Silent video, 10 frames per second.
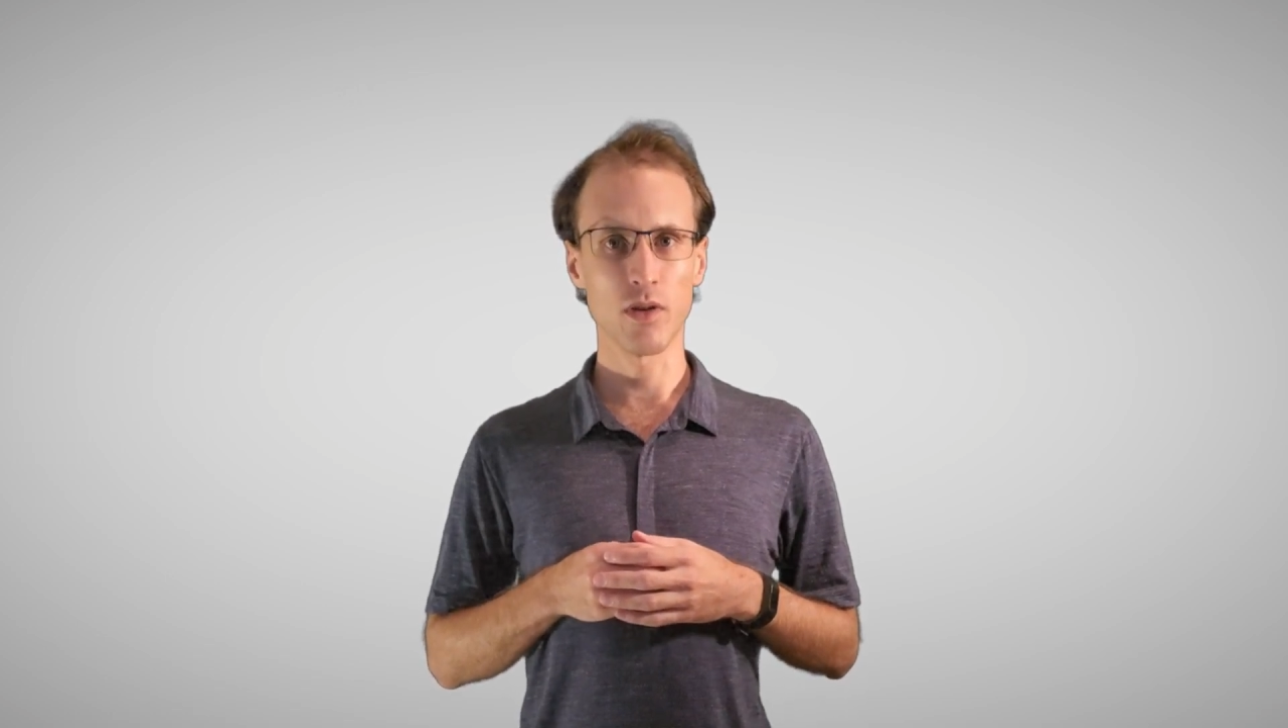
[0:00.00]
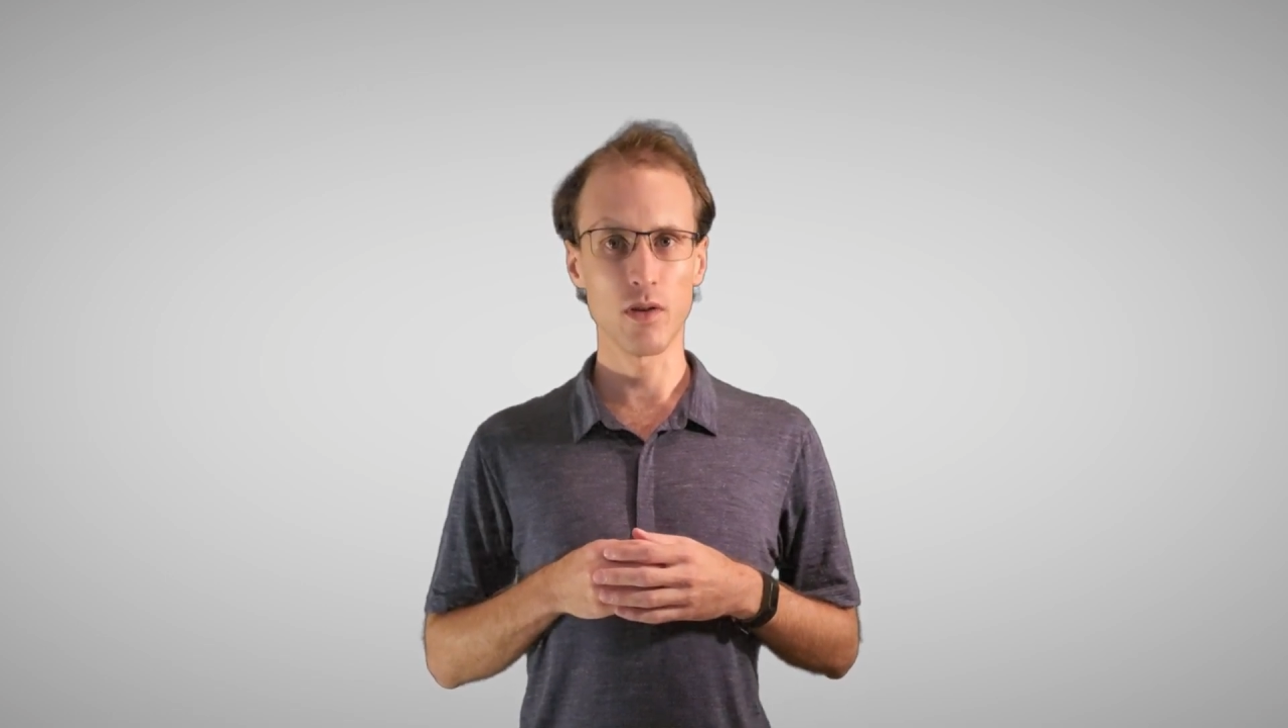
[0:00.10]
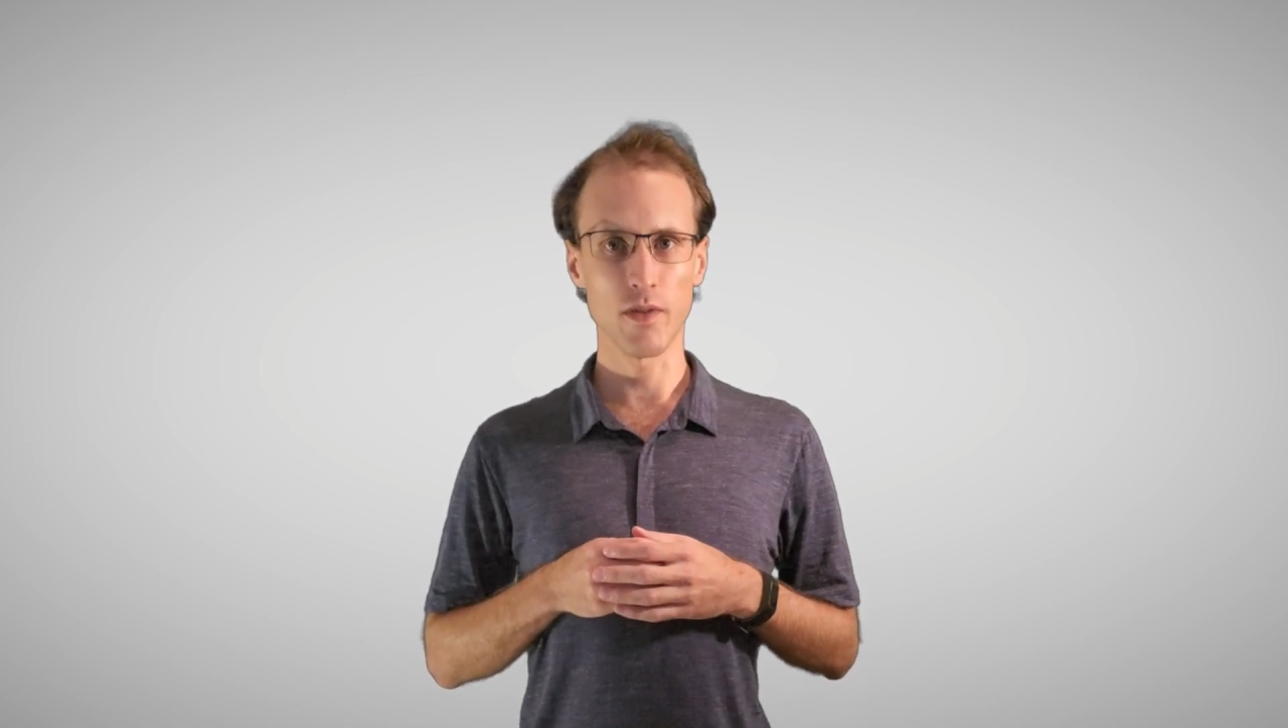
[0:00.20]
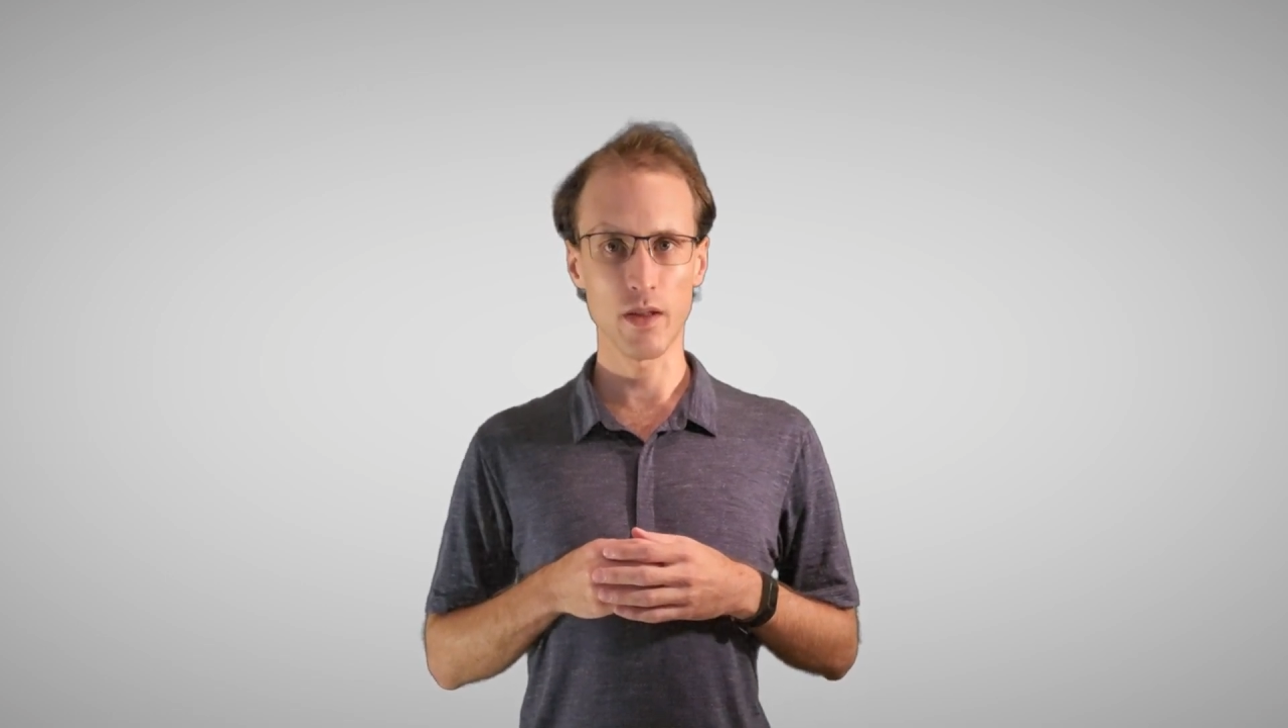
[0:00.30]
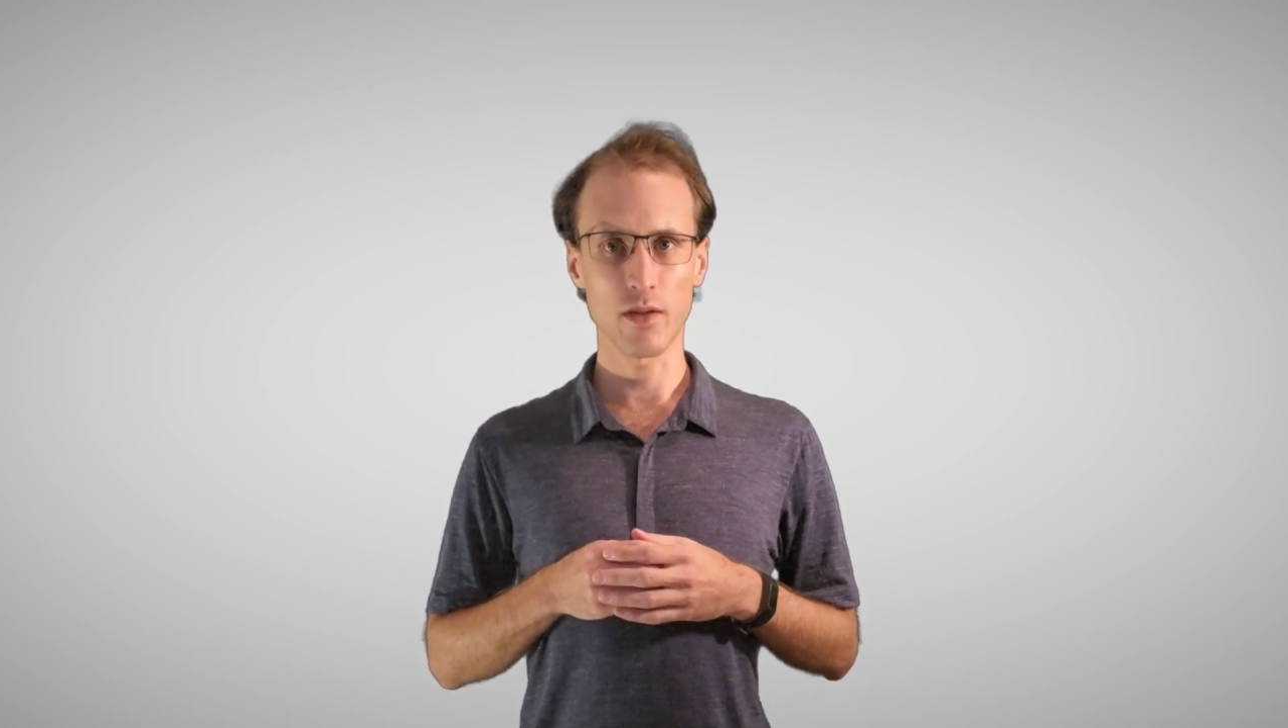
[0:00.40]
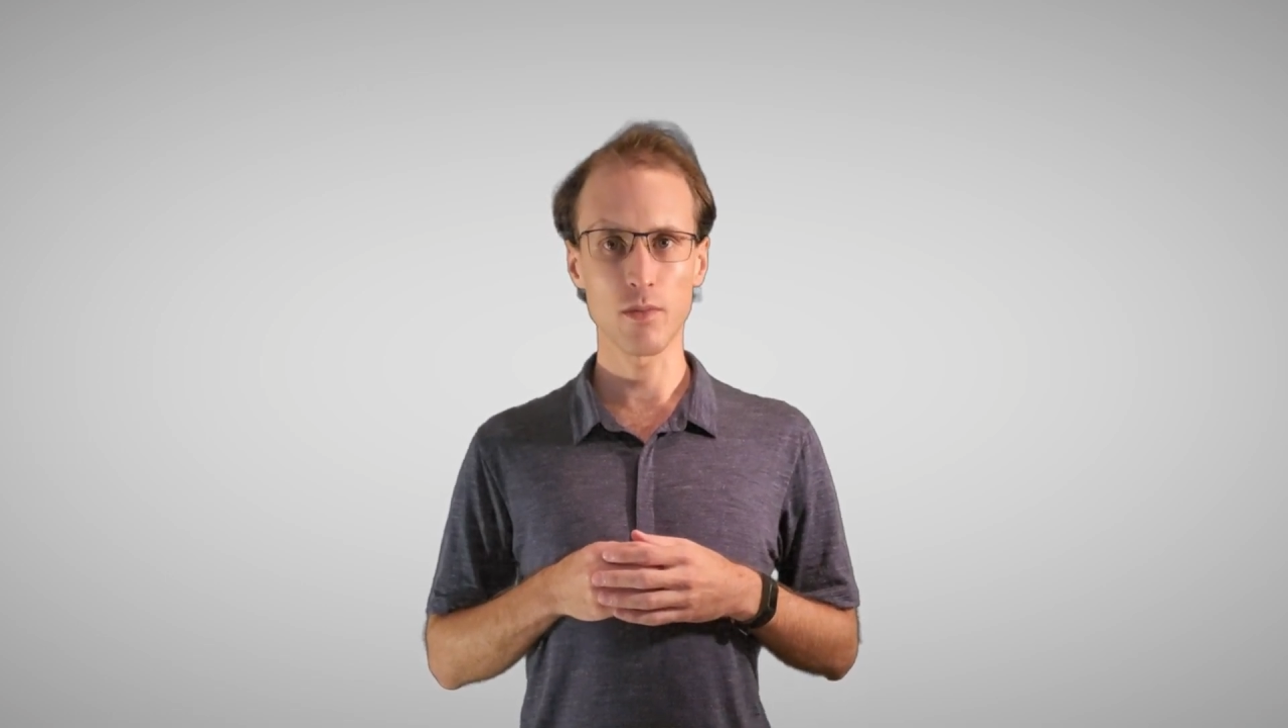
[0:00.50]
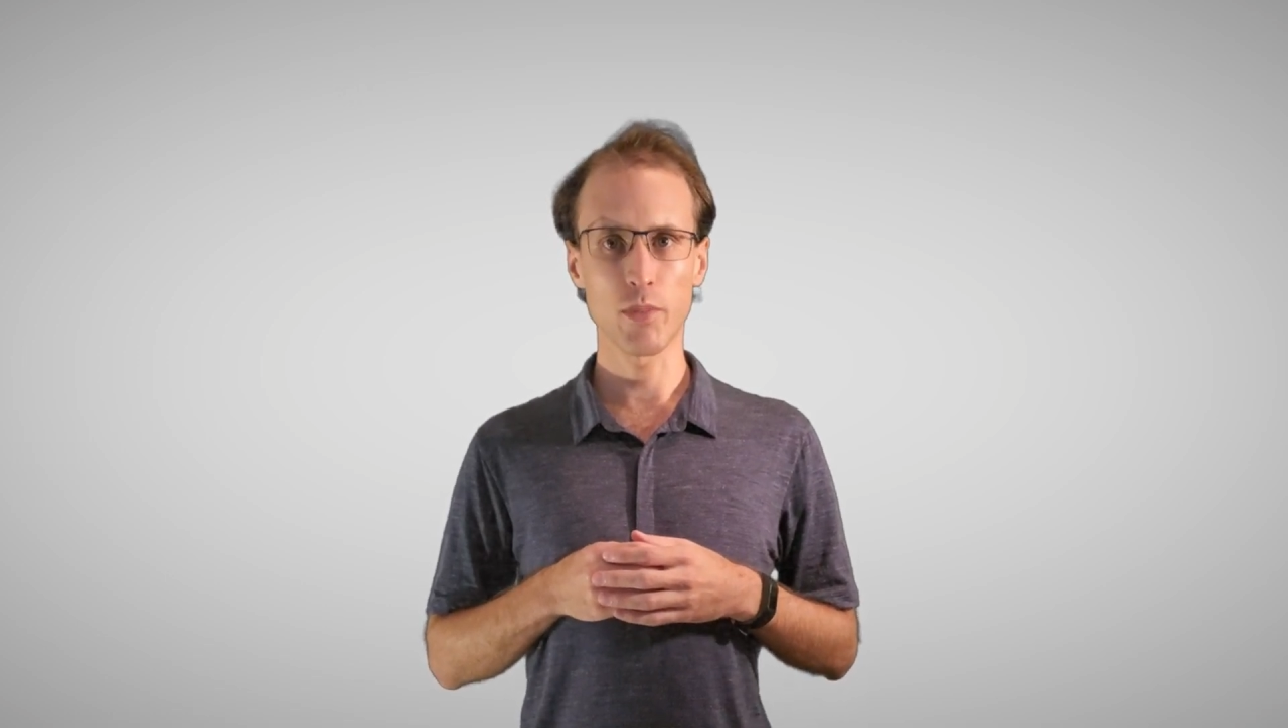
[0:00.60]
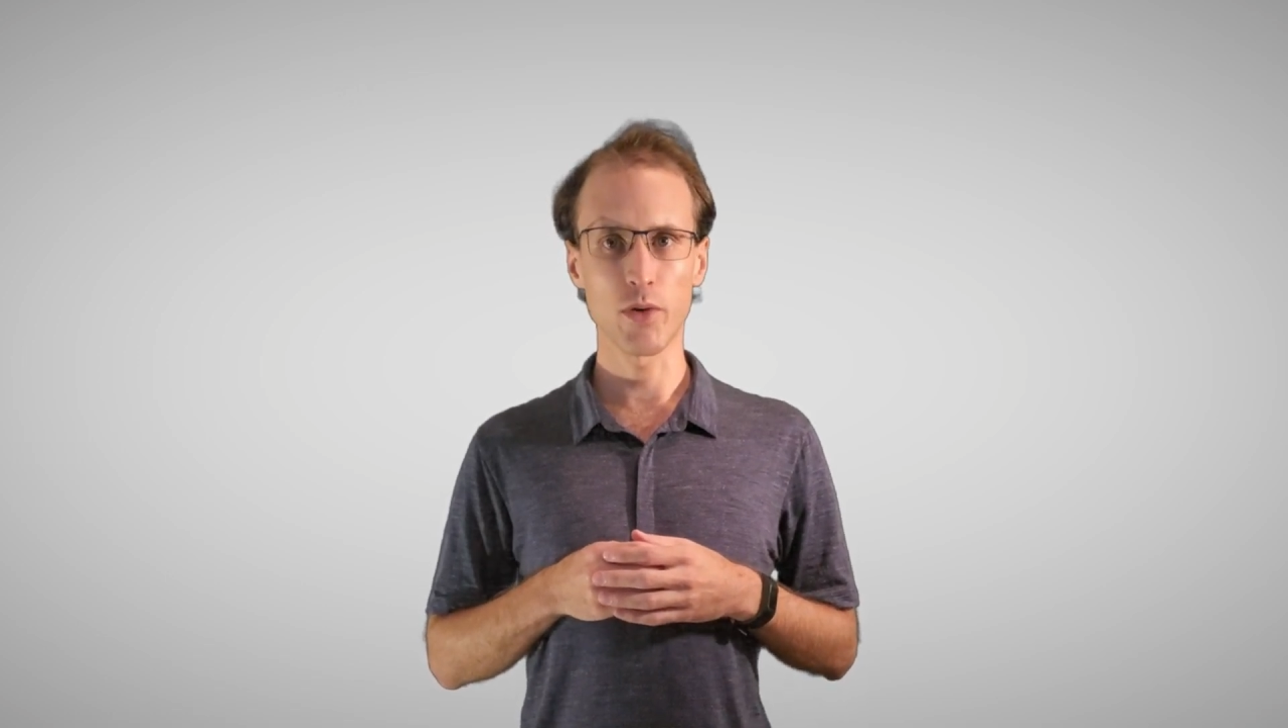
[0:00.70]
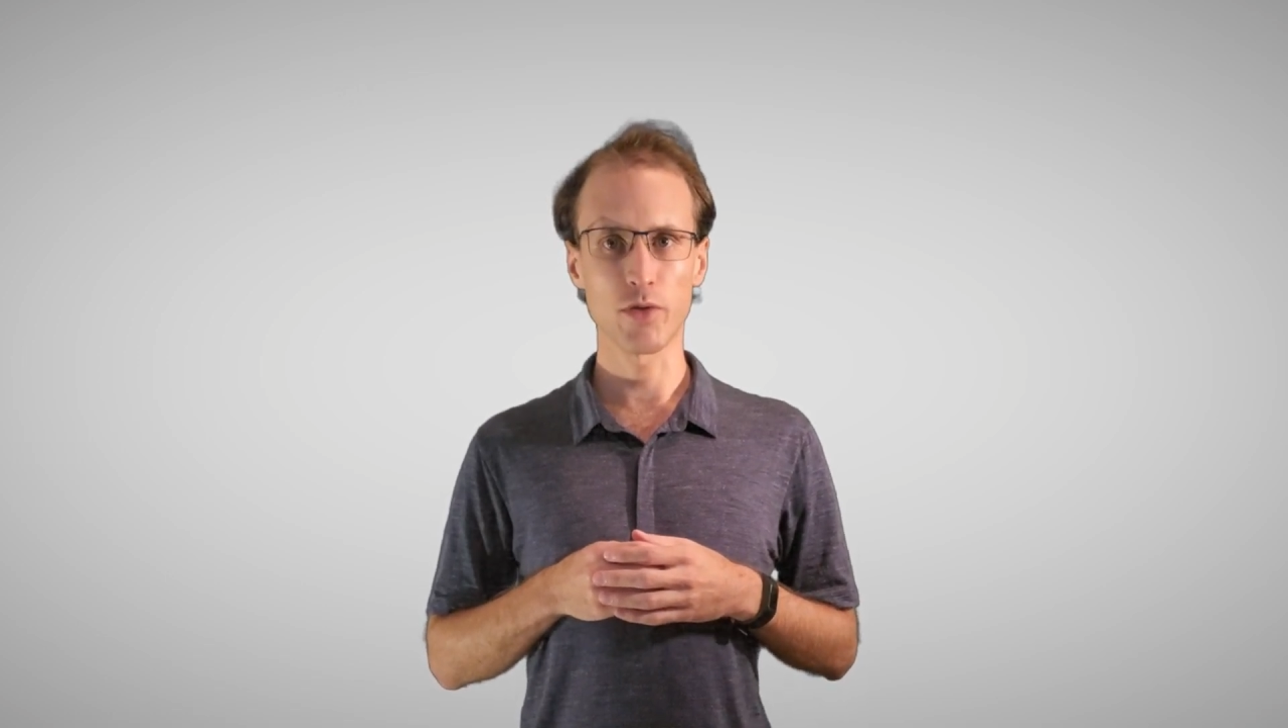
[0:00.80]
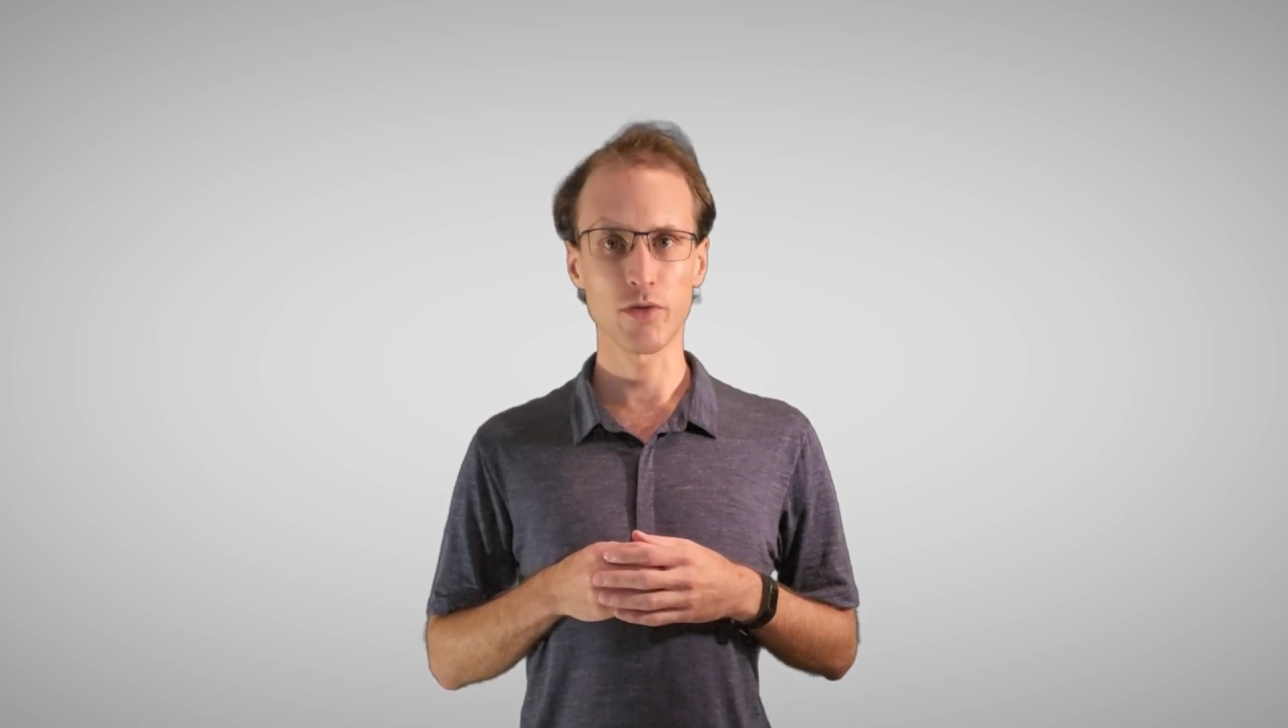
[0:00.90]
of other
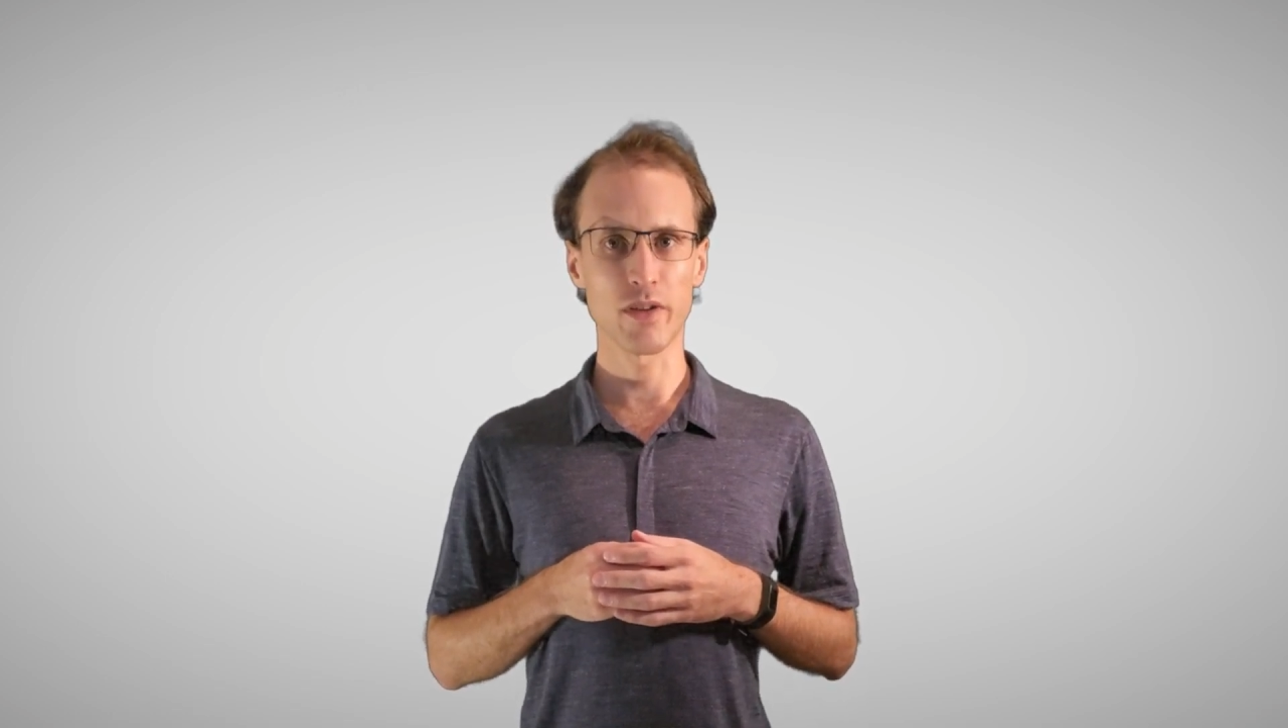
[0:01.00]
componentry